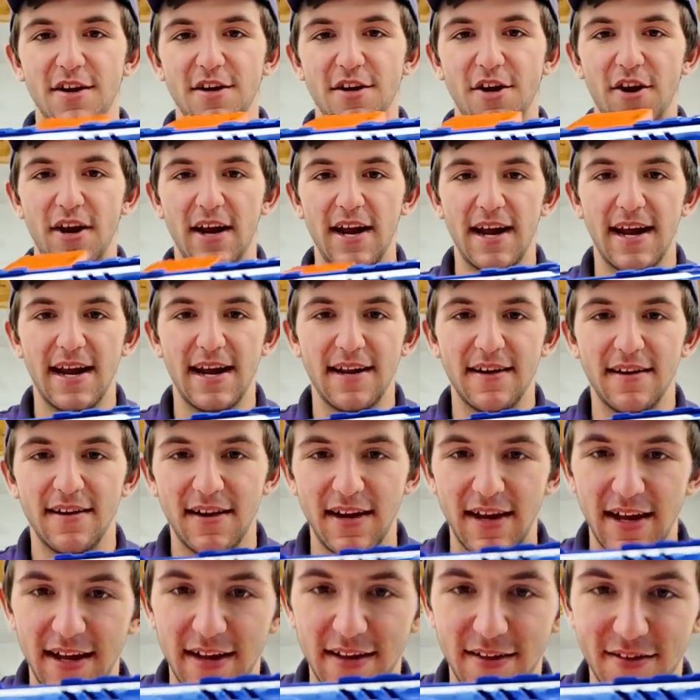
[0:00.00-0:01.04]
your hand
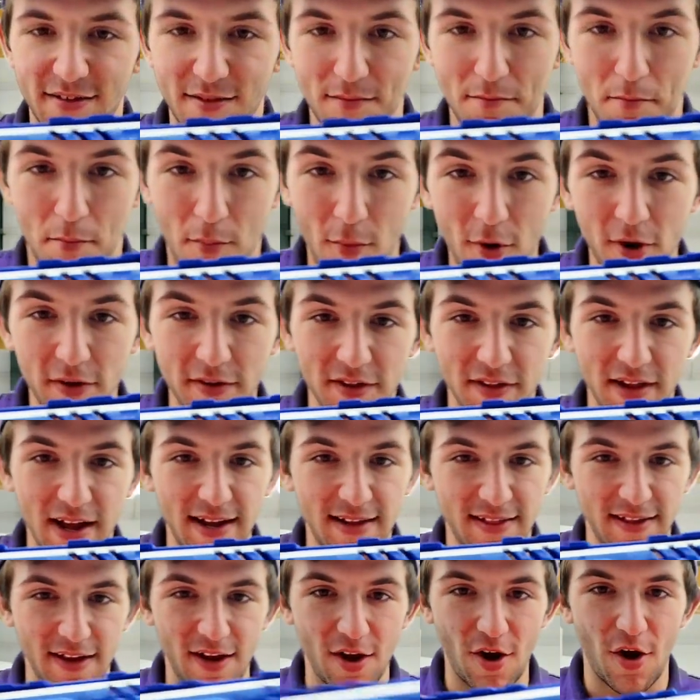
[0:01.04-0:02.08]
is more than
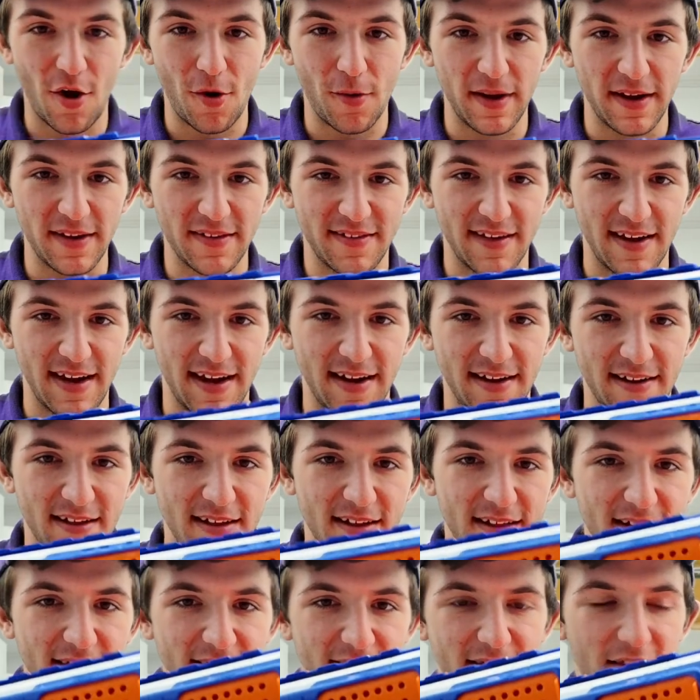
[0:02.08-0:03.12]
likely always
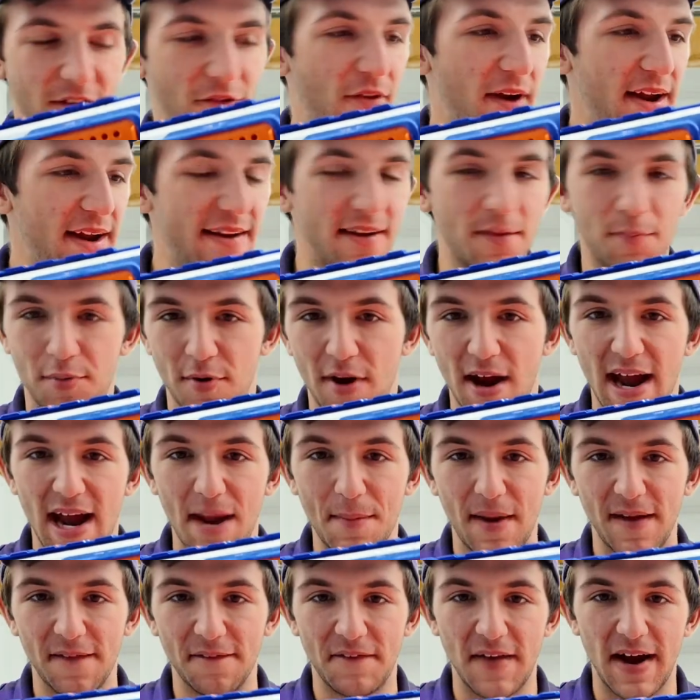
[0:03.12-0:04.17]
in the ready to
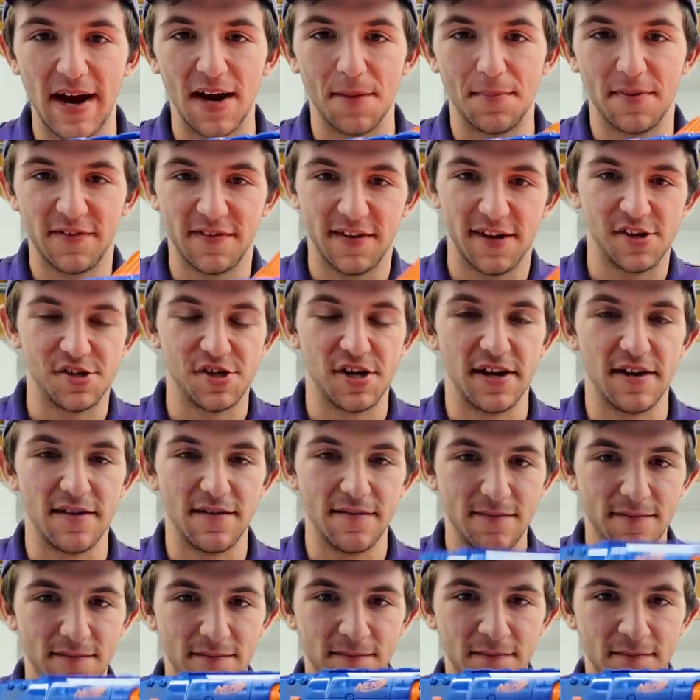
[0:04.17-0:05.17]
prime and fire position,